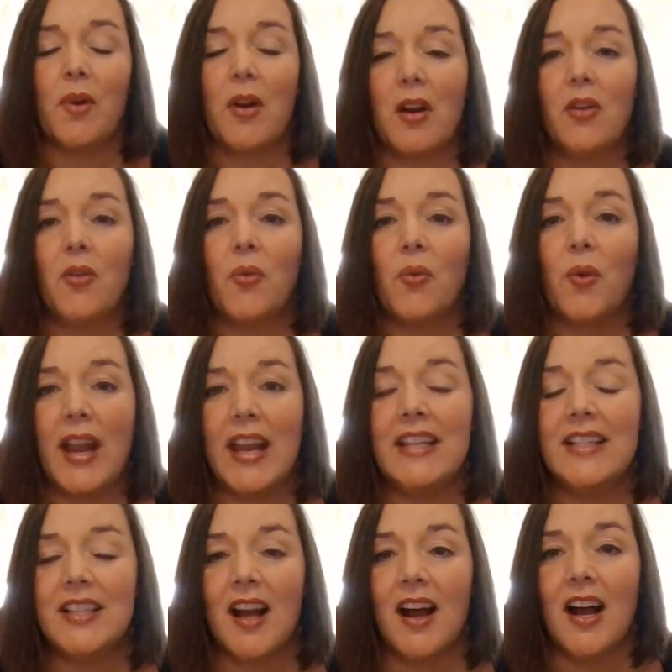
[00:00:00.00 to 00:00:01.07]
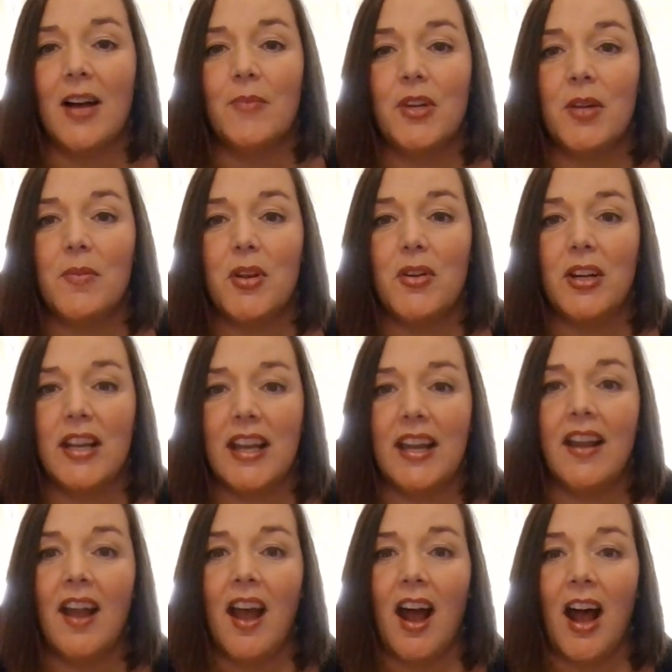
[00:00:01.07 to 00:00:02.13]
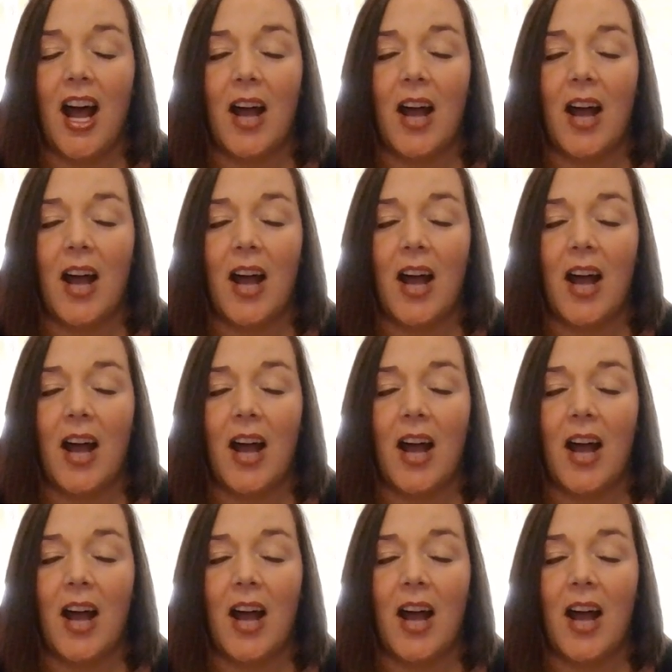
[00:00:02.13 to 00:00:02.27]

We're a great um, community.